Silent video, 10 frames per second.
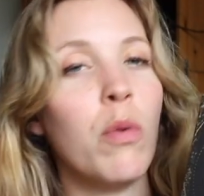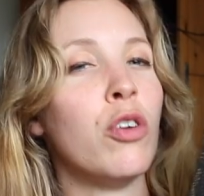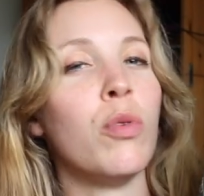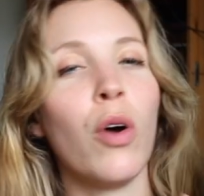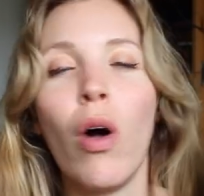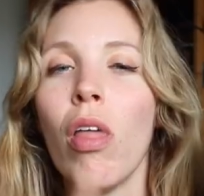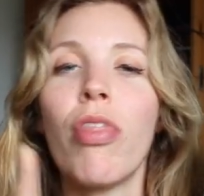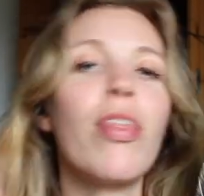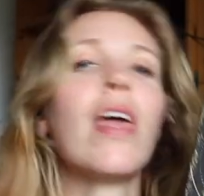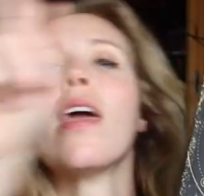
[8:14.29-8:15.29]
which we all
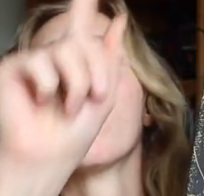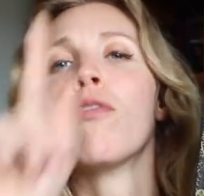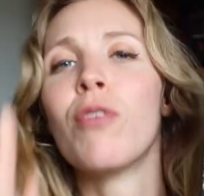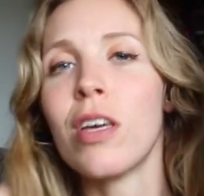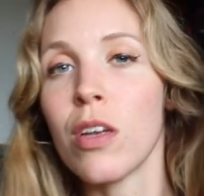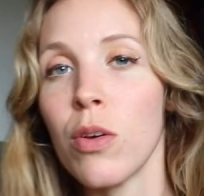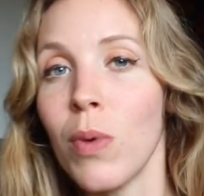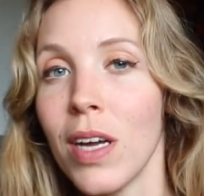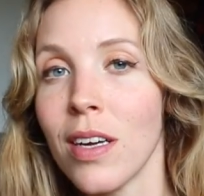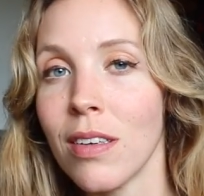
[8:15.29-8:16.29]
think had faded
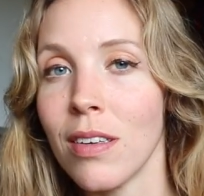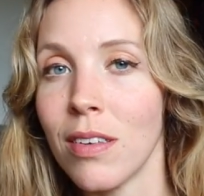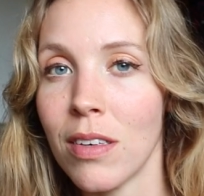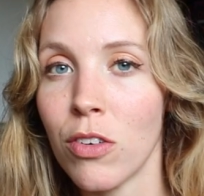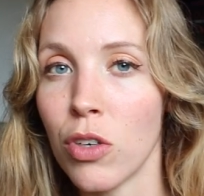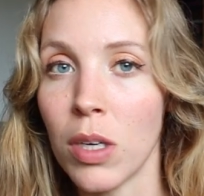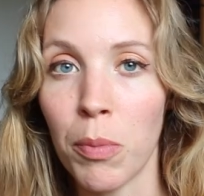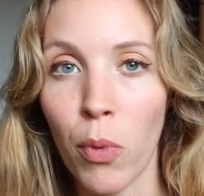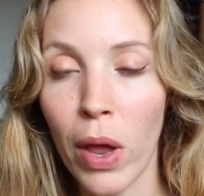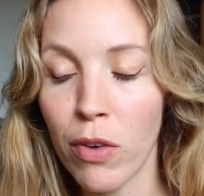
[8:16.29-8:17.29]
away during the
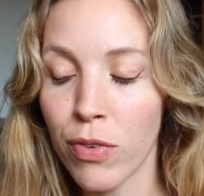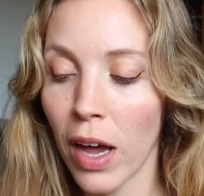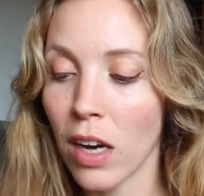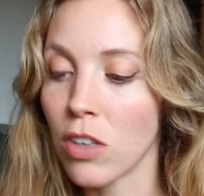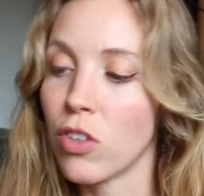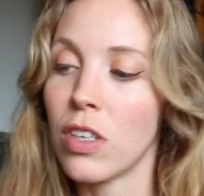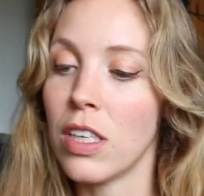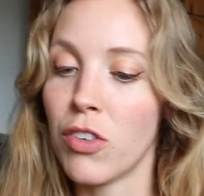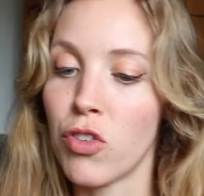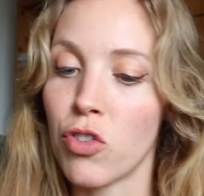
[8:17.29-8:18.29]
great fires in
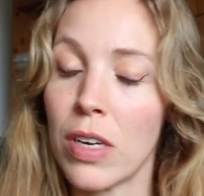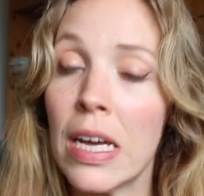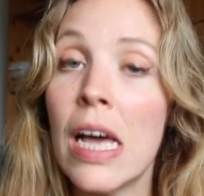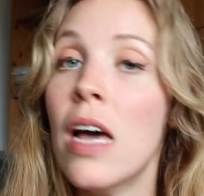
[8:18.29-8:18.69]
history,